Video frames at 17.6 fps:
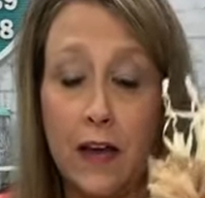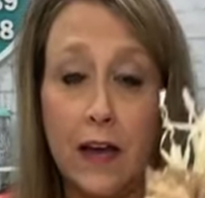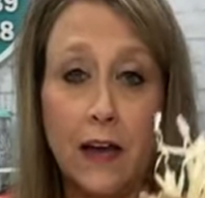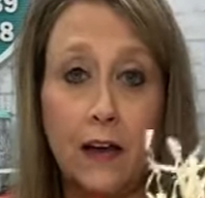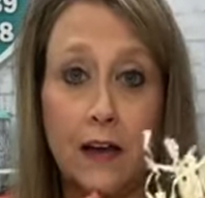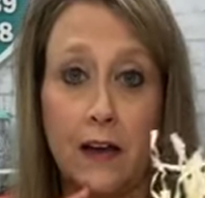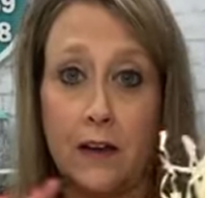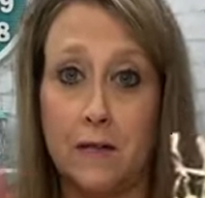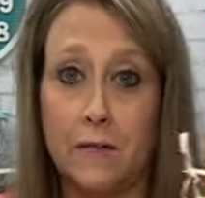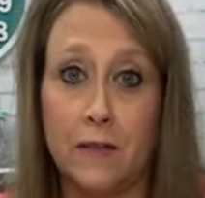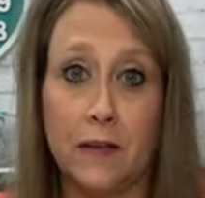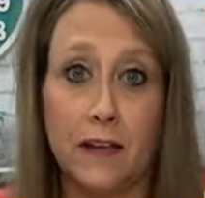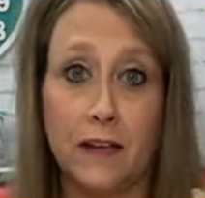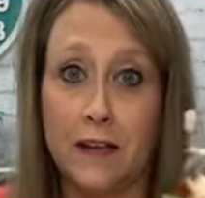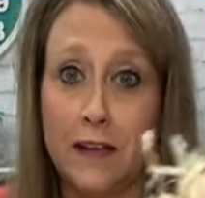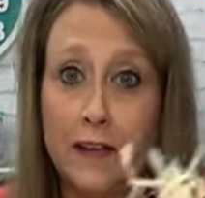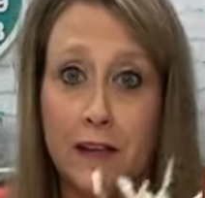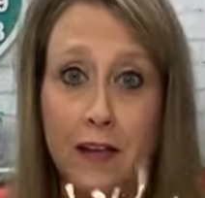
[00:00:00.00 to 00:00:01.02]
Um,
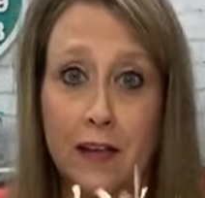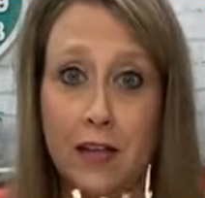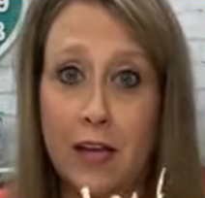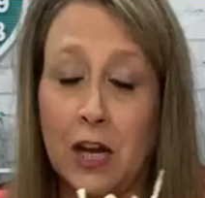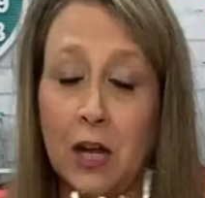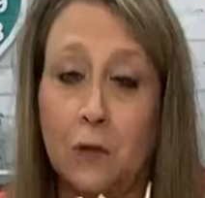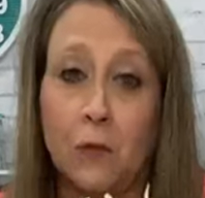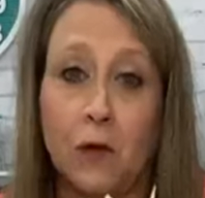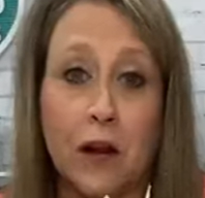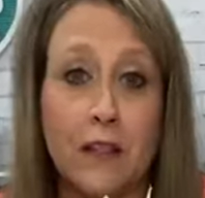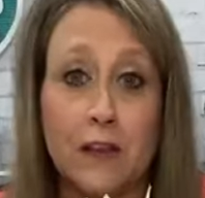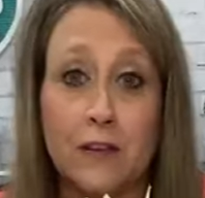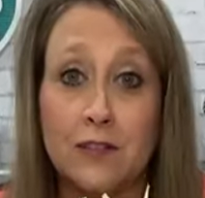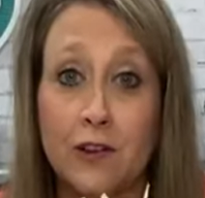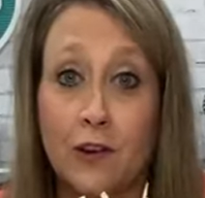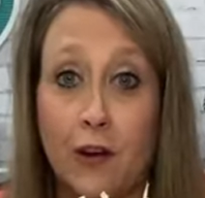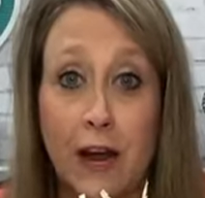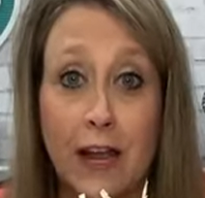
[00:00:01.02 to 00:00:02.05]
you know, one of
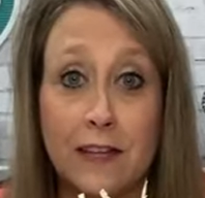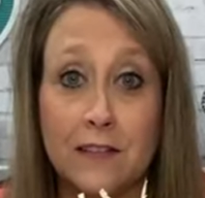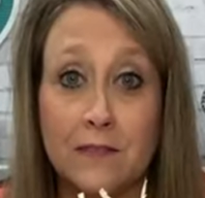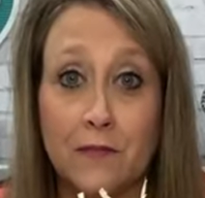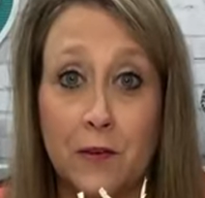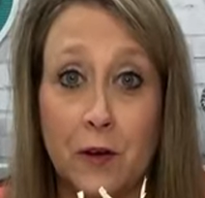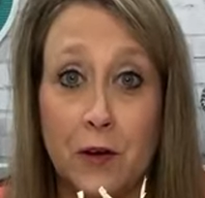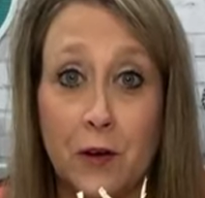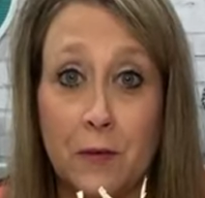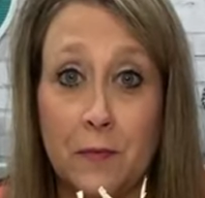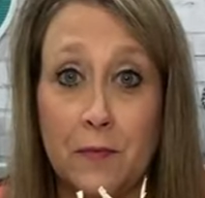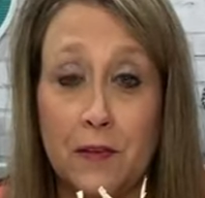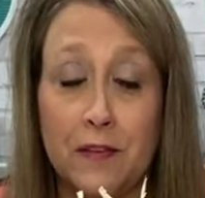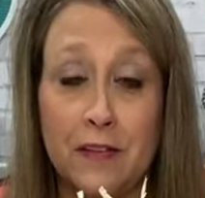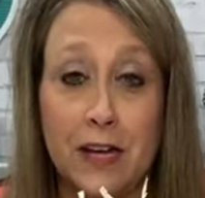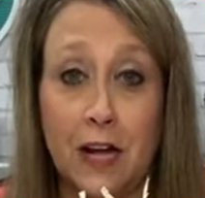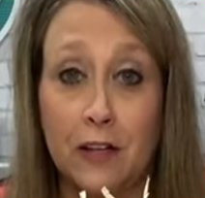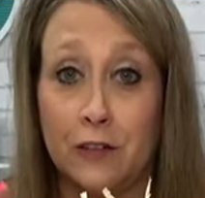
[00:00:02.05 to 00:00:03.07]
those crates from
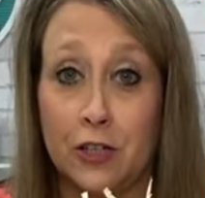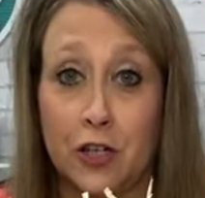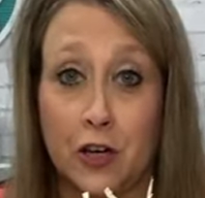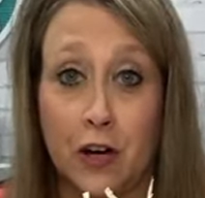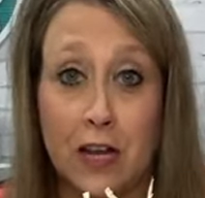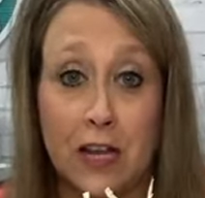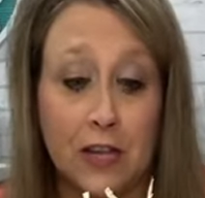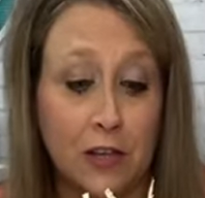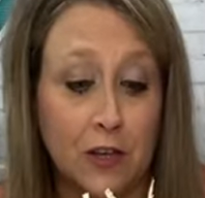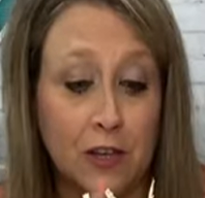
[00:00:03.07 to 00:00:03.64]
Dollar Tree.